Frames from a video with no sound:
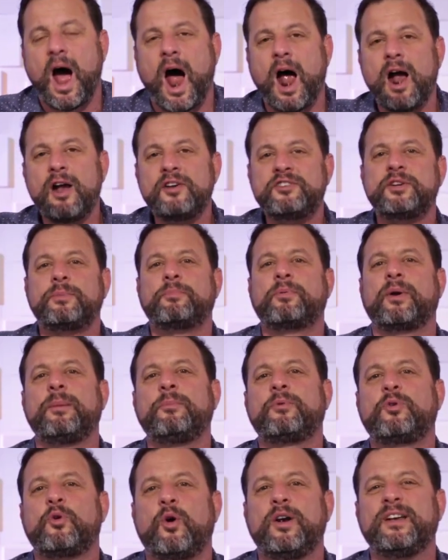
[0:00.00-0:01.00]
Our
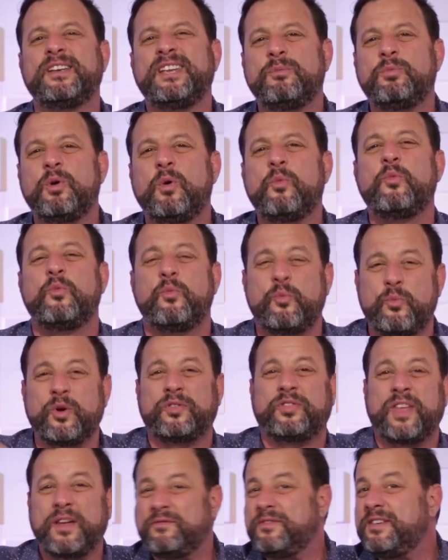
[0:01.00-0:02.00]
Supreme Court did
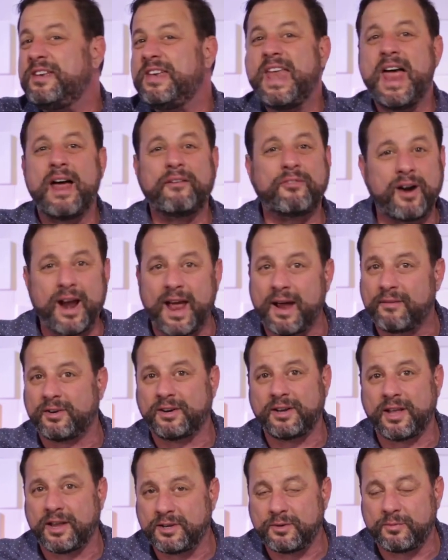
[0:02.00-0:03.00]
what they've never,
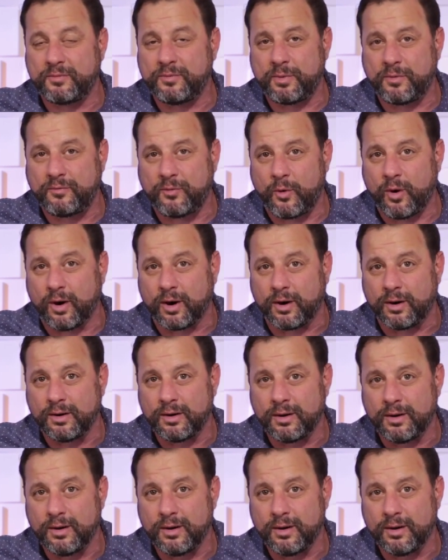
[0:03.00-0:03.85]
ever done before.